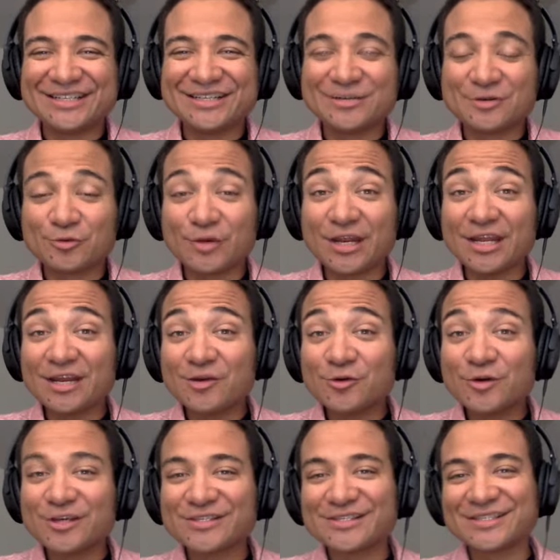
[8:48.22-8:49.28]
reading
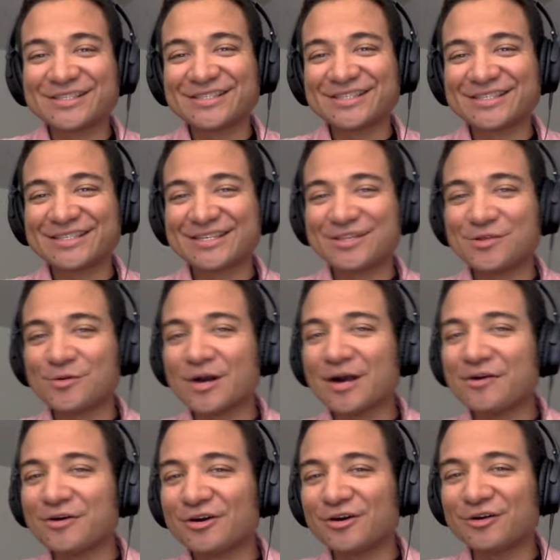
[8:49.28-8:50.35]
quizzes
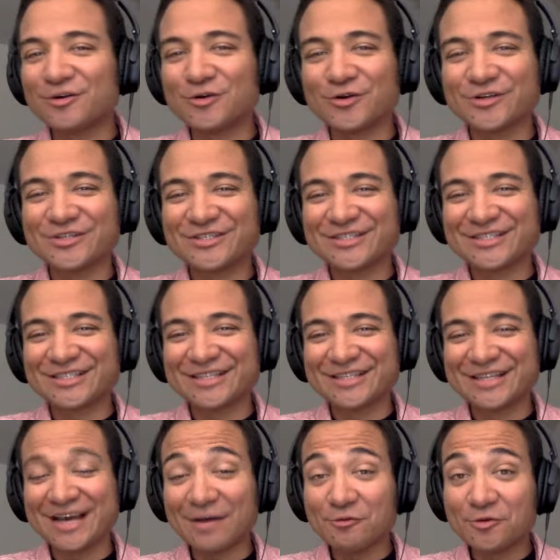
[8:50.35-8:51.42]
throughout our course.
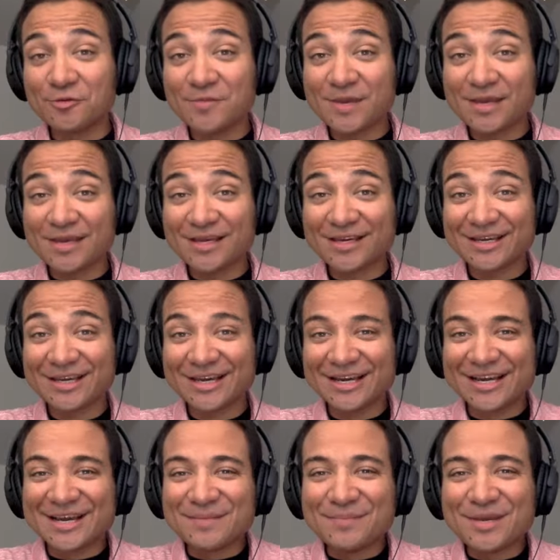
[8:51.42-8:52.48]
That will be
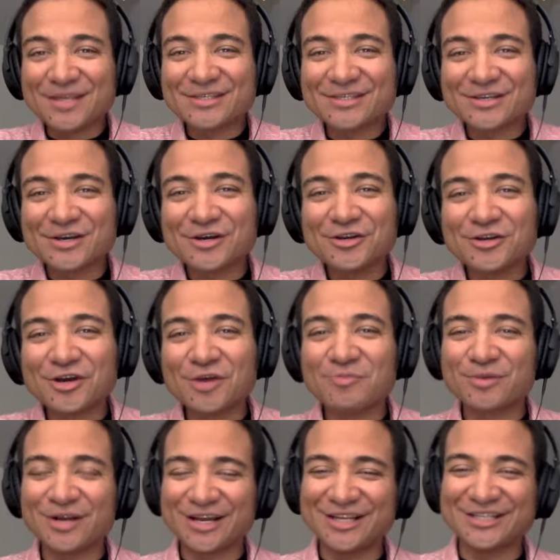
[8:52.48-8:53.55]
based on
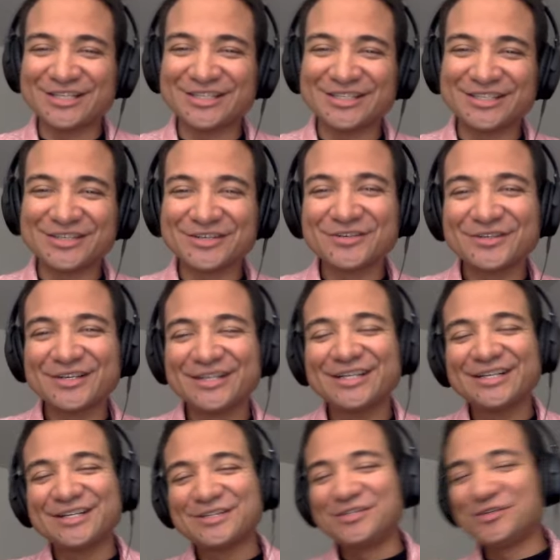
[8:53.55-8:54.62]
comprehension. So
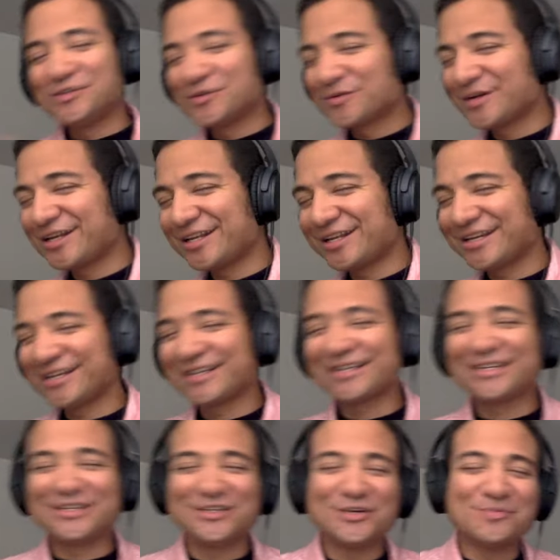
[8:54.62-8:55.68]
do the reading,
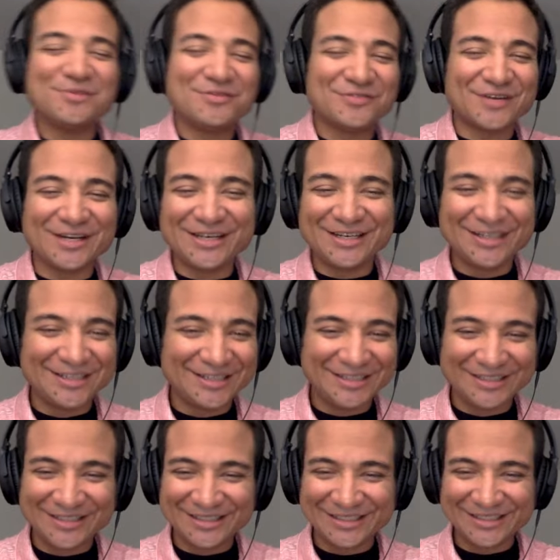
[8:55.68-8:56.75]
you'll be fine.
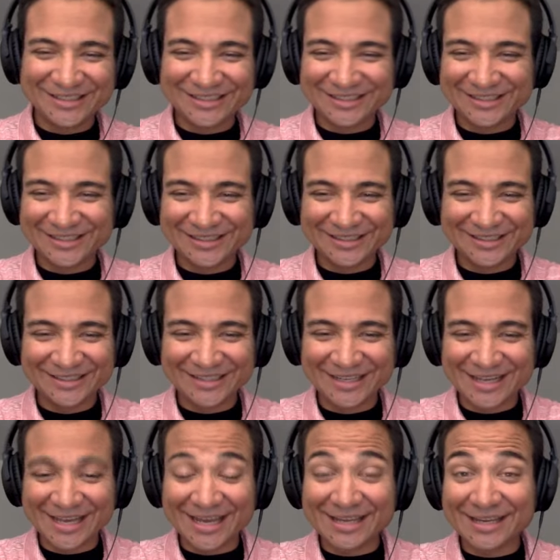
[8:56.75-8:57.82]

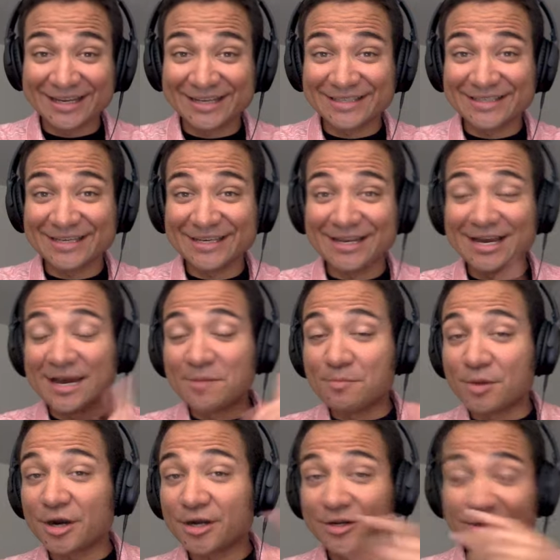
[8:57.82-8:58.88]
And like I said,
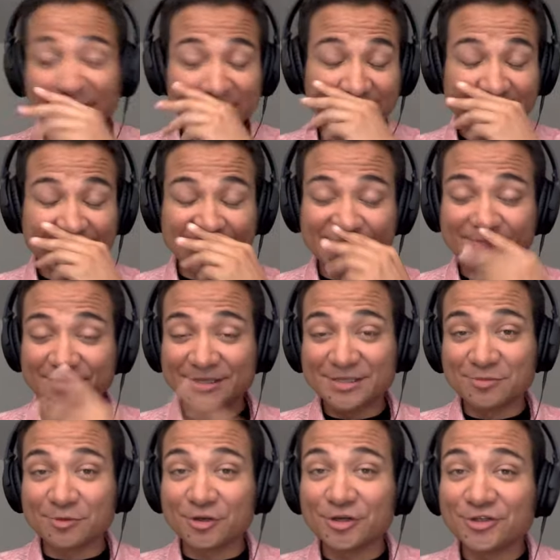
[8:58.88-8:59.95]
mark your text up. It's
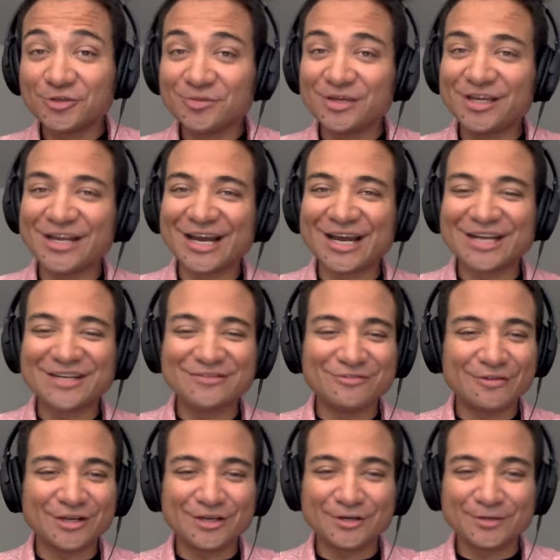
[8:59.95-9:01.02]
important to be an active
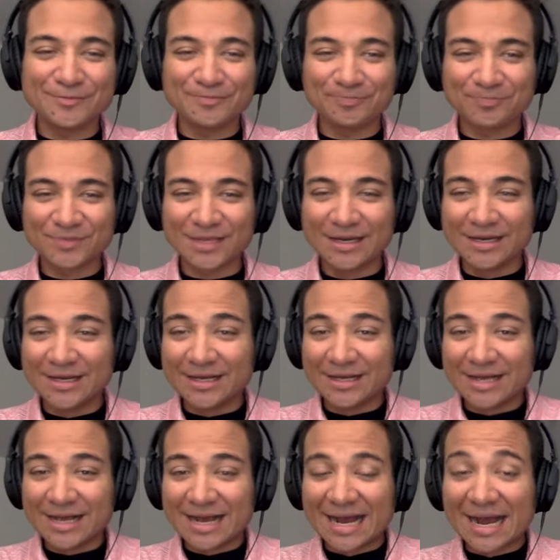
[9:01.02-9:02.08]
reader.
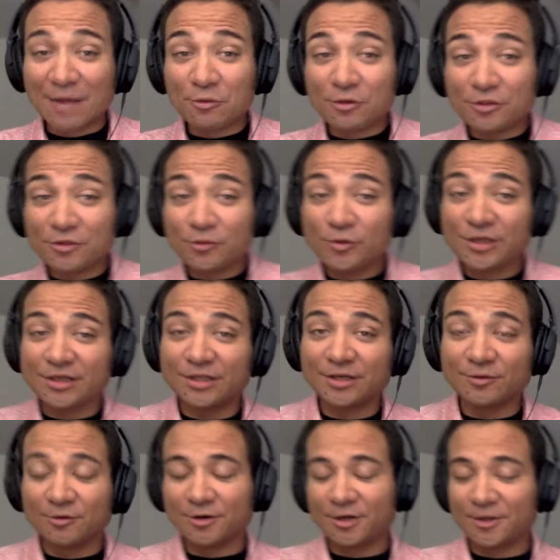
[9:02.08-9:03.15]
How will the weekly
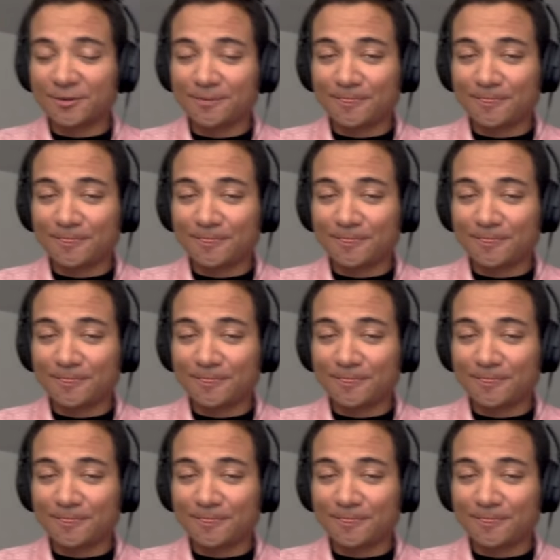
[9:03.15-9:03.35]
work